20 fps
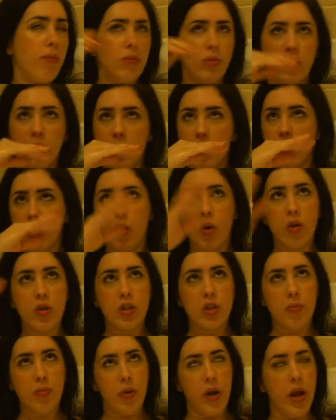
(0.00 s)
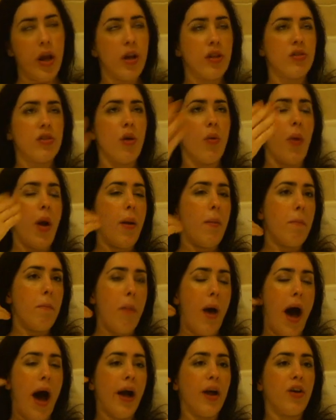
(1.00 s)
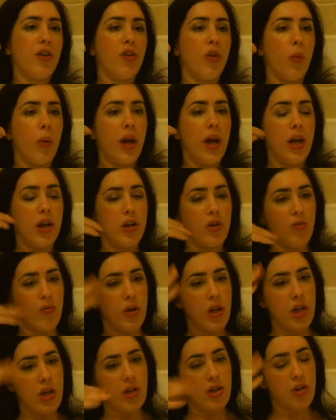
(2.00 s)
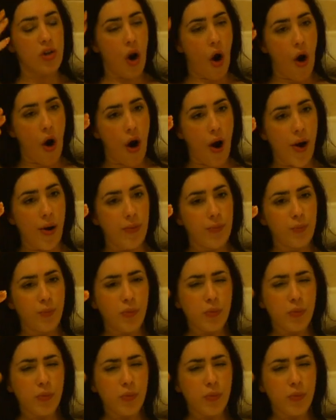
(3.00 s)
there's loads of breaks. They went back to the way to restart.